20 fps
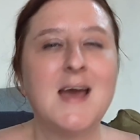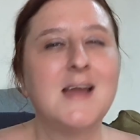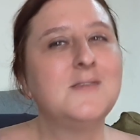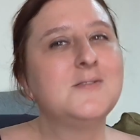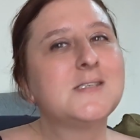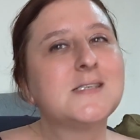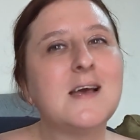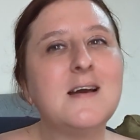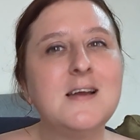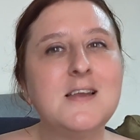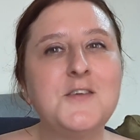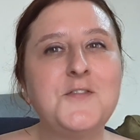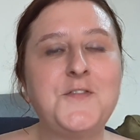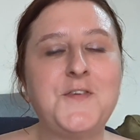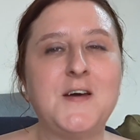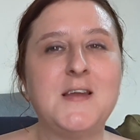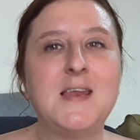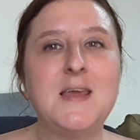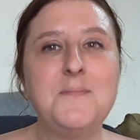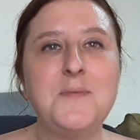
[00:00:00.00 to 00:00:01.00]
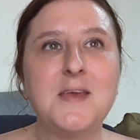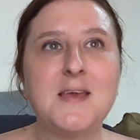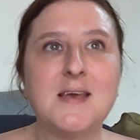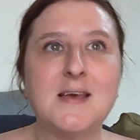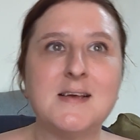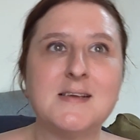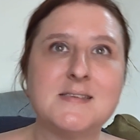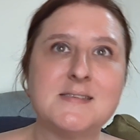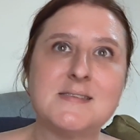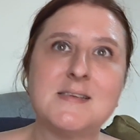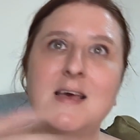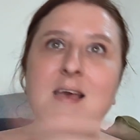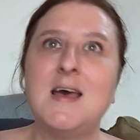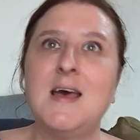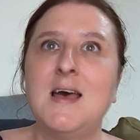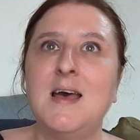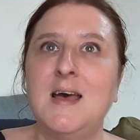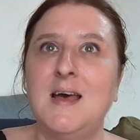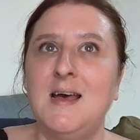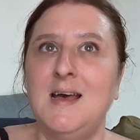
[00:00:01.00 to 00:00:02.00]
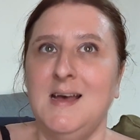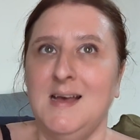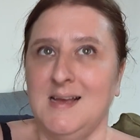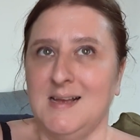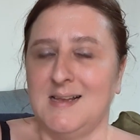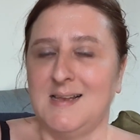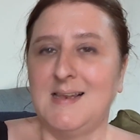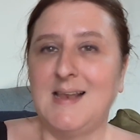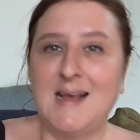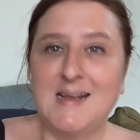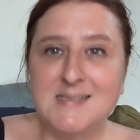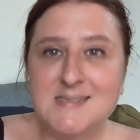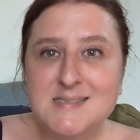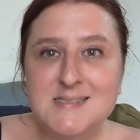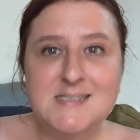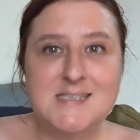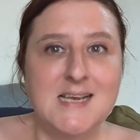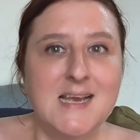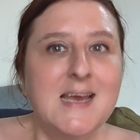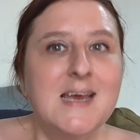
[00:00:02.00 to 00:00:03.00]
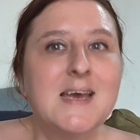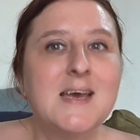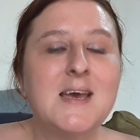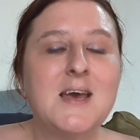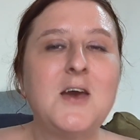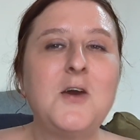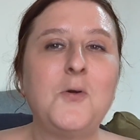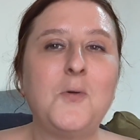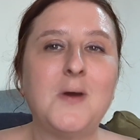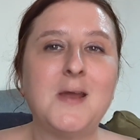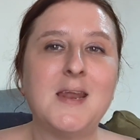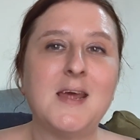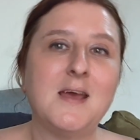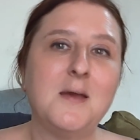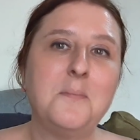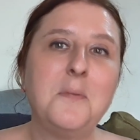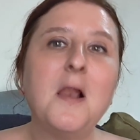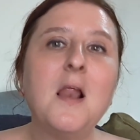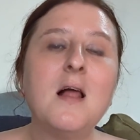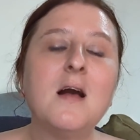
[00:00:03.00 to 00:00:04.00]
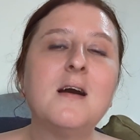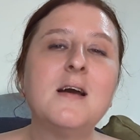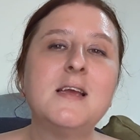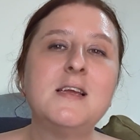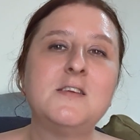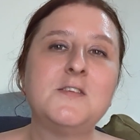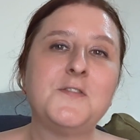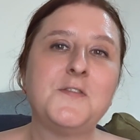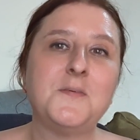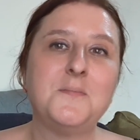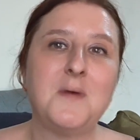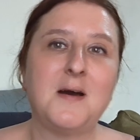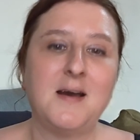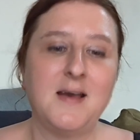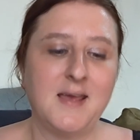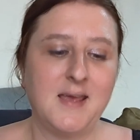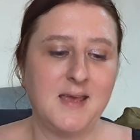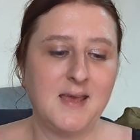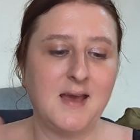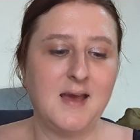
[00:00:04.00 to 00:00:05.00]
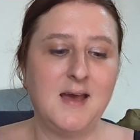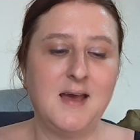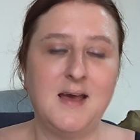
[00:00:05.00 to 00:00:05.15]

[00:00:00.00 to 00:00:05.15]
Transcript: And it's kind of funny because last year when I applied for my